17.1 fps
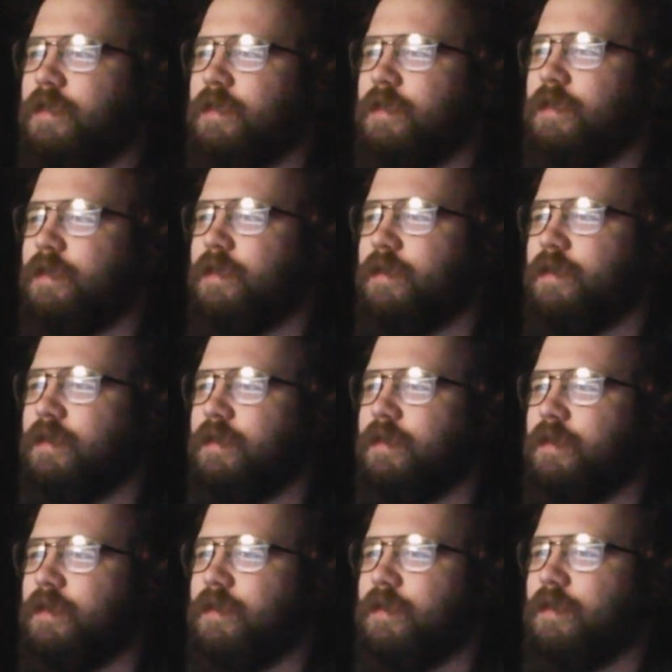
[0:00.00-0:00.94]

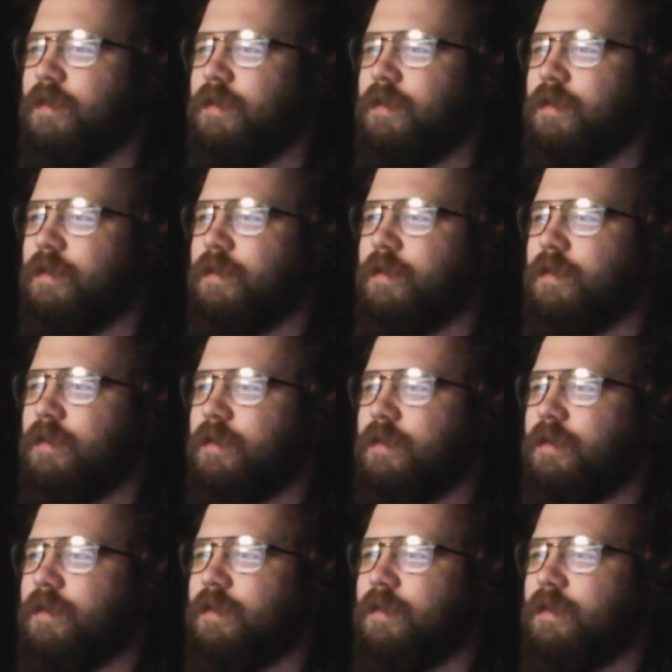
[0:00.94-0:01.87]

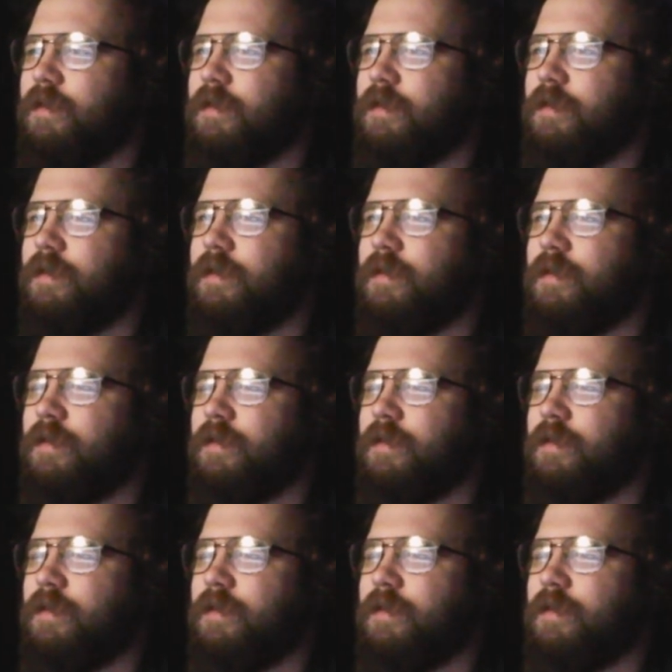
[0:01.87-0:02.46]
Nobody speaks.